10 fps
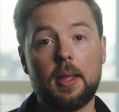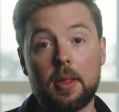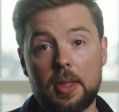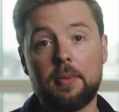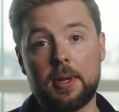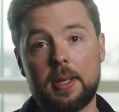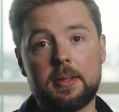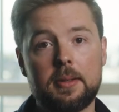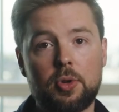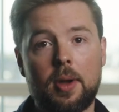The other thing really
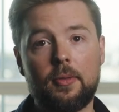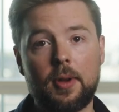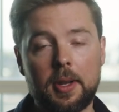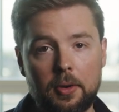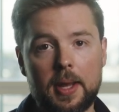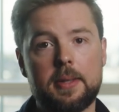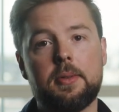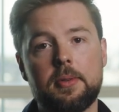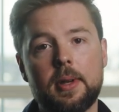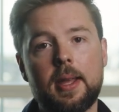is to try and find a great
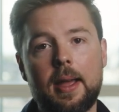story,